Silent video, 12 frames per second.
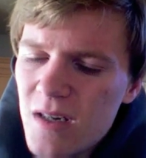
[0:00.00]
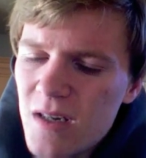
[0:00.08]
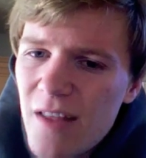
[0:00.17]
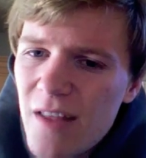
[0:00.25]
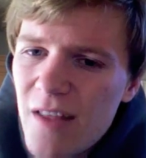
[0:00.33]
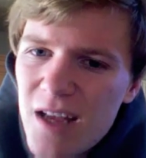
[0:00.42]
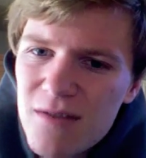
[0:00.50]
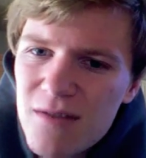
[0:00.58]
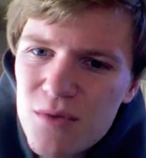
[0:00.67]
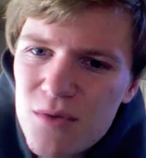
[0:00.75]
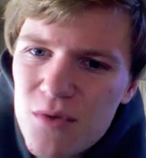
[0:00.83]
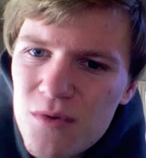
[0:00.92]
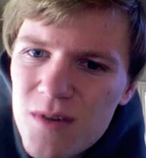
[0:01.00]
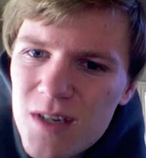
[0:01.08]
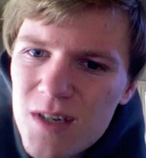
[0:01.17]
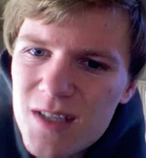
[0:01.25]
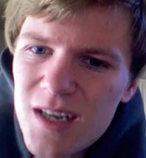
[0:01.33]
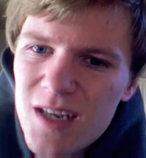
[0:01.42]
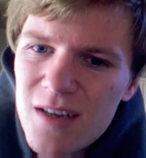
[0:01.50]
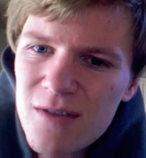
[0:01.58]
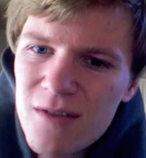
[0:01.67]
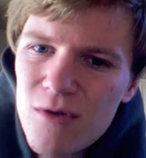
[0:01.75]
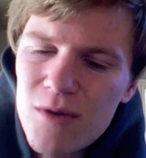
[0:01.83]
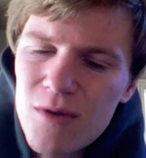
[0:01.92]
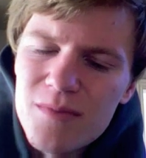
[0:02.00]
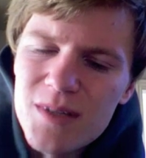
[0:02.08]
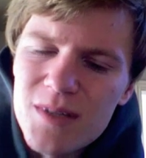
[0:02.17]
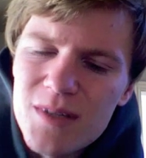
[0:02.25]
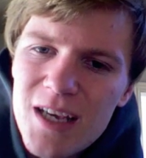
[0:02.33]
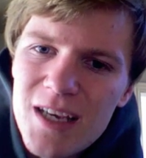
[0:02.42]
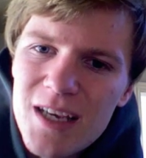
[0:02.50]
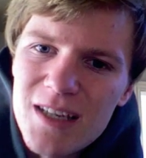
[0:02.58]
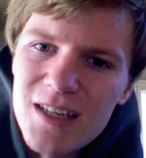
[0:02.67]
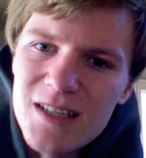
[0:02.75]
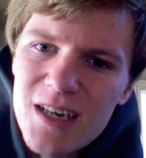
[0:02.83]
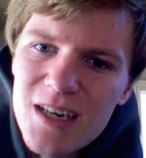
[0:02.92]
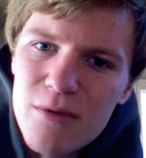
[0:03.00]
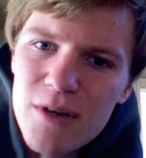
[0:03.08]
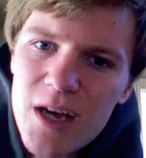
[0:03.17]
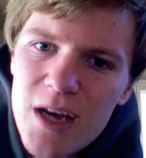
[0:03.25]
thought that was cool because I grew up skiing in Sandpoint,